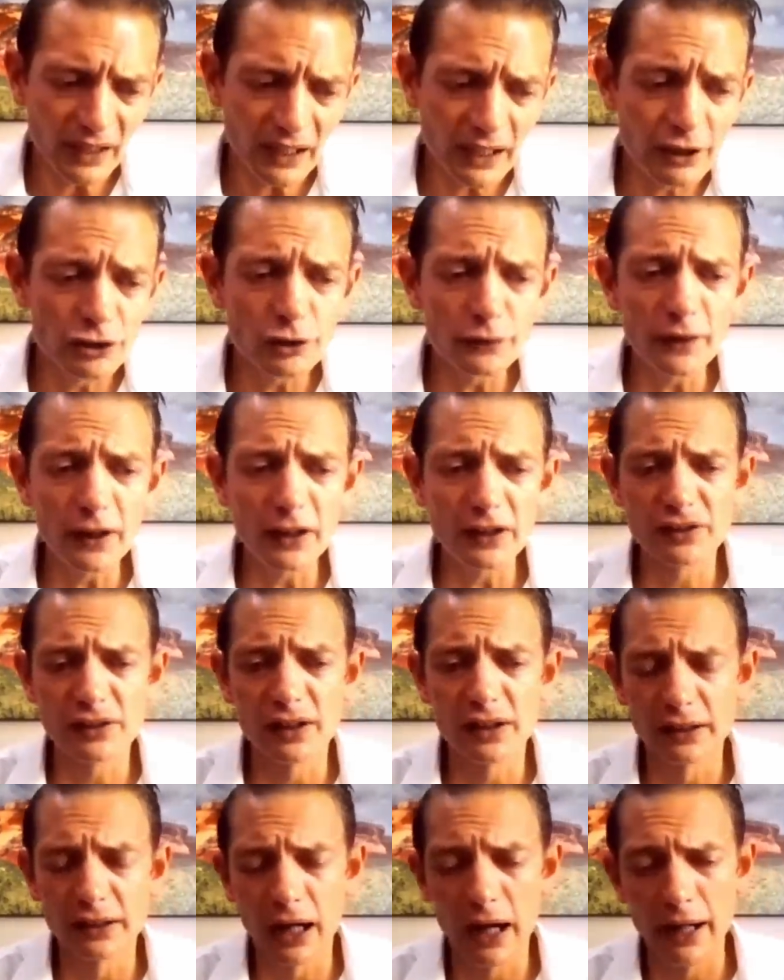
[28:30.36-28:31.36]
In
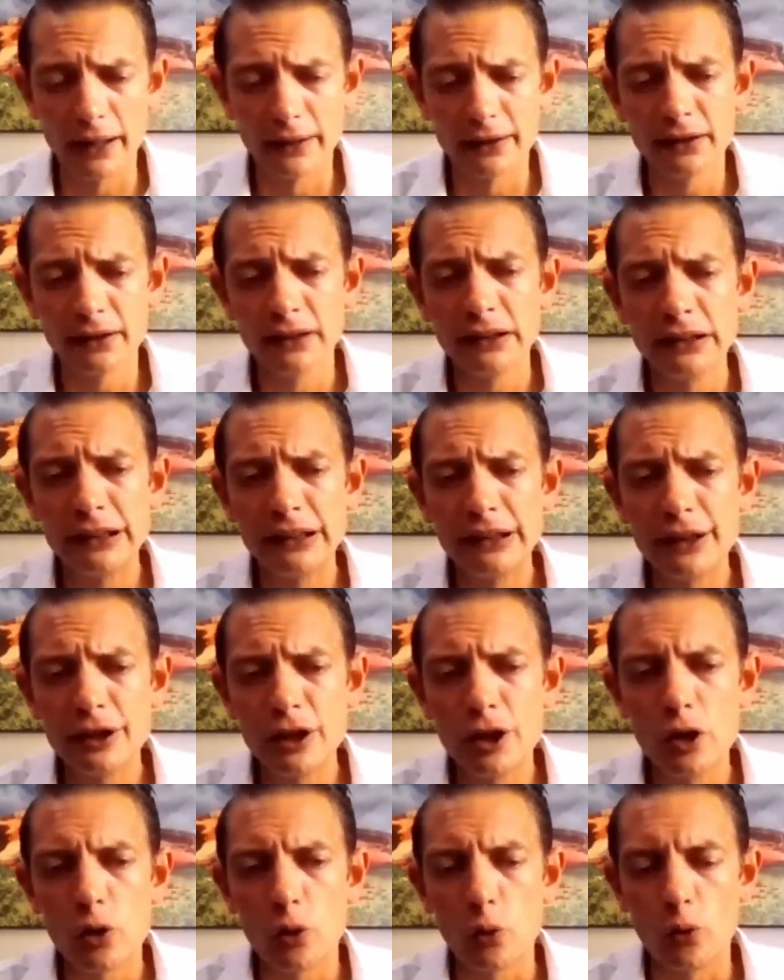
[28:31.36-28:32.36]
2009,
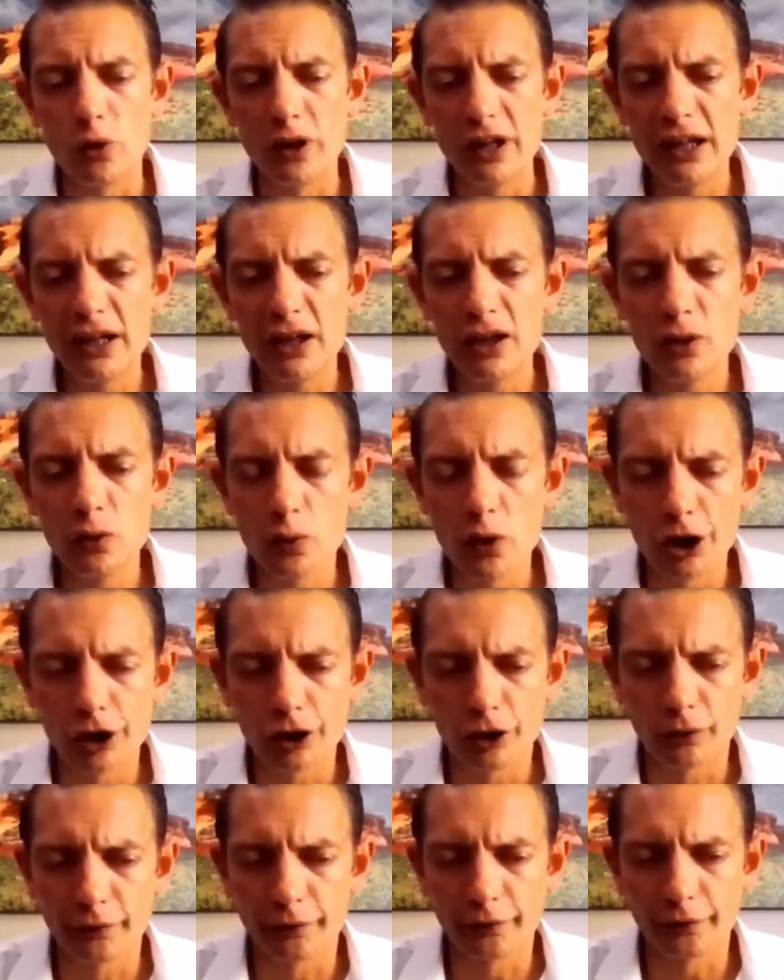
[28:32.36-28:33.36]
we were
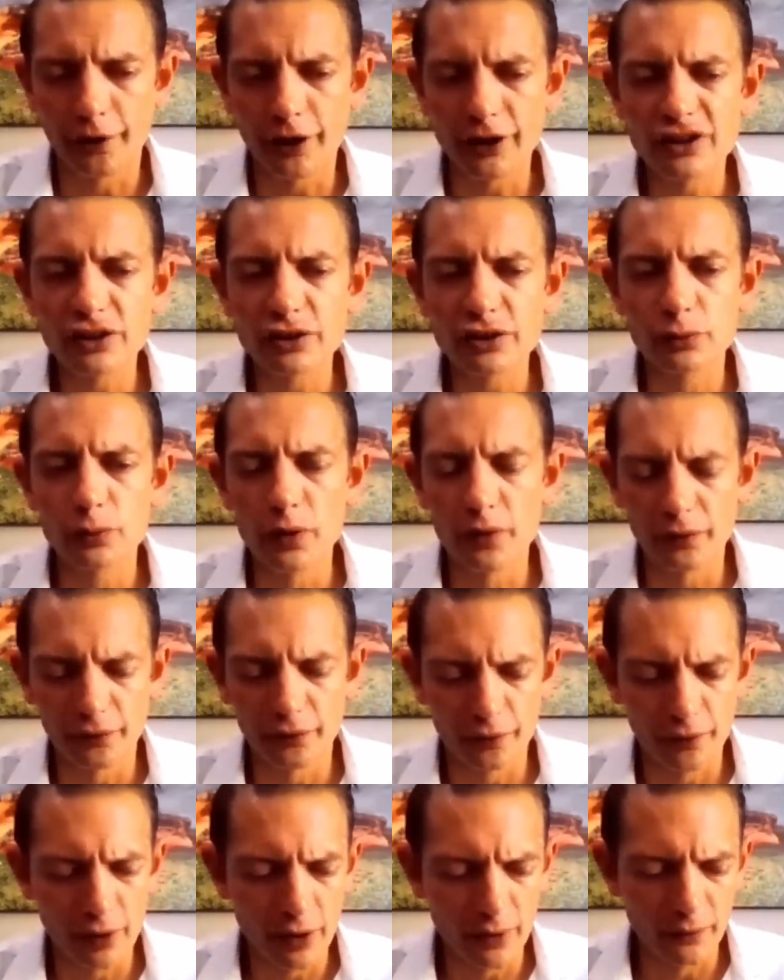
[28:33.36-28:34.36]
confronted
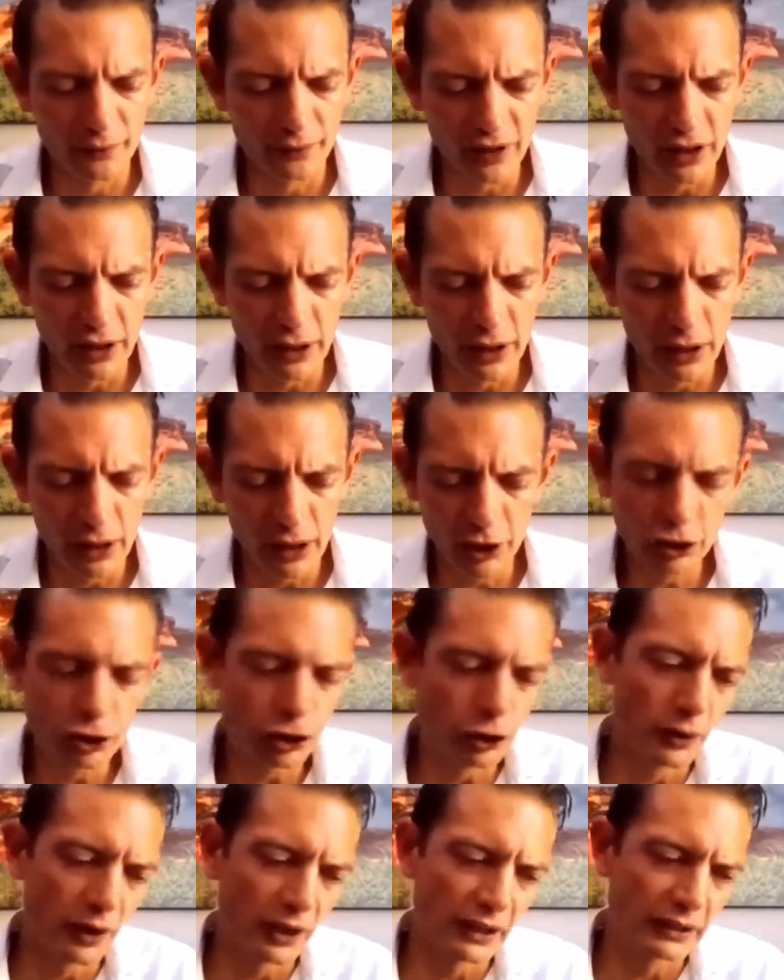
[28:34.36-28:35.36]
with the
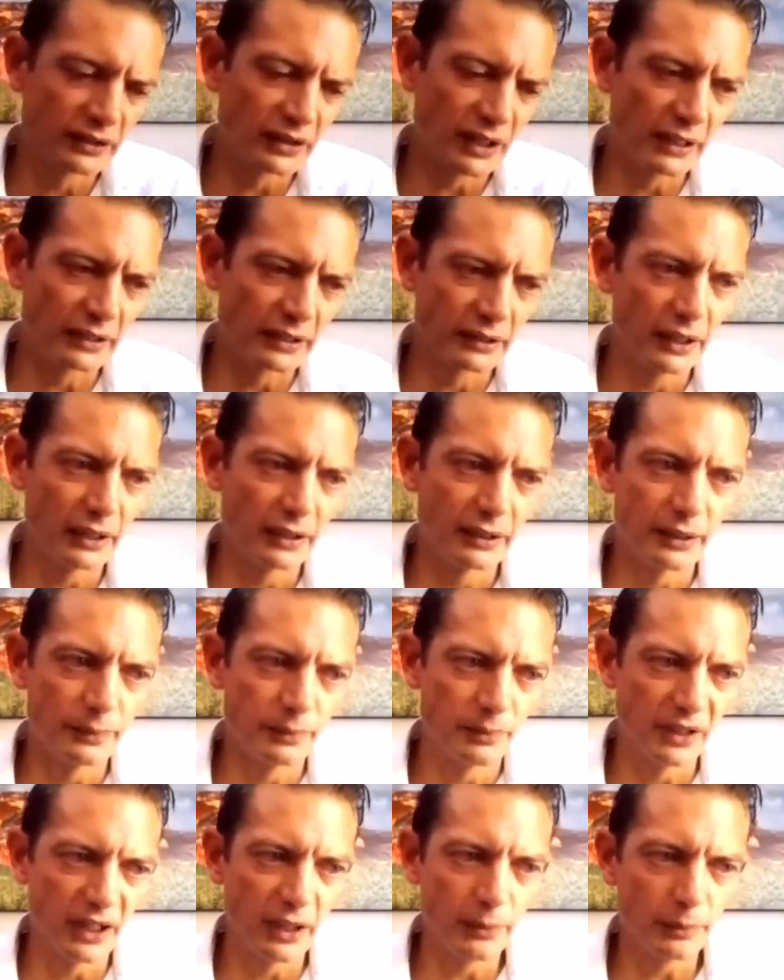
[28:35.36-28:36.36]
issue, and
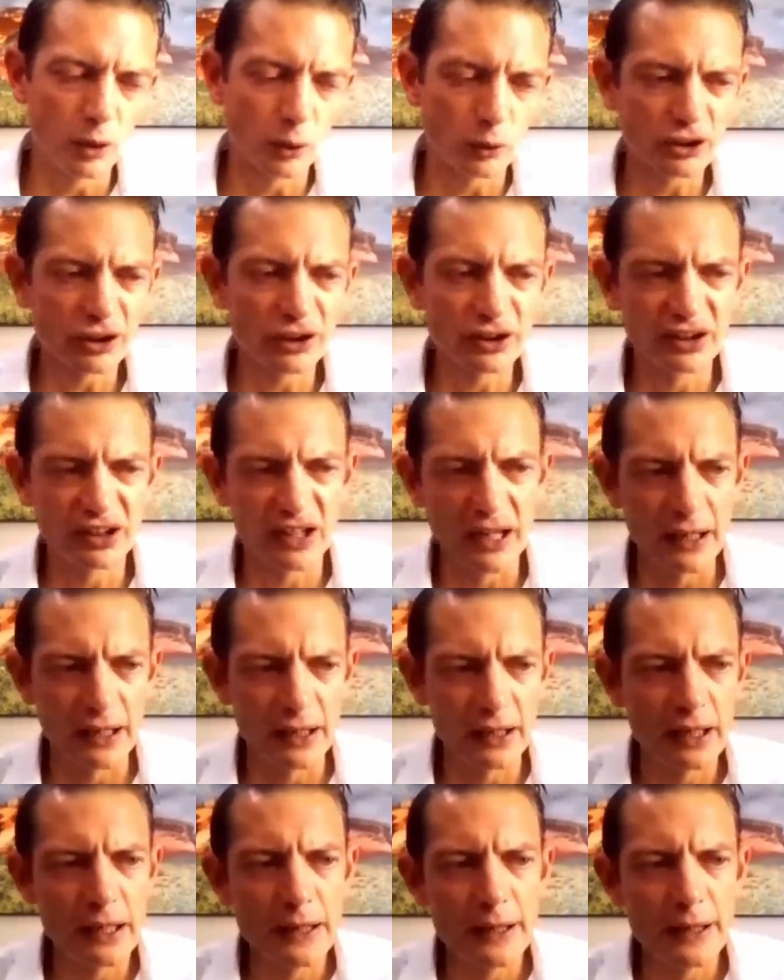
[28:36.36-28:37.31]
let me also say,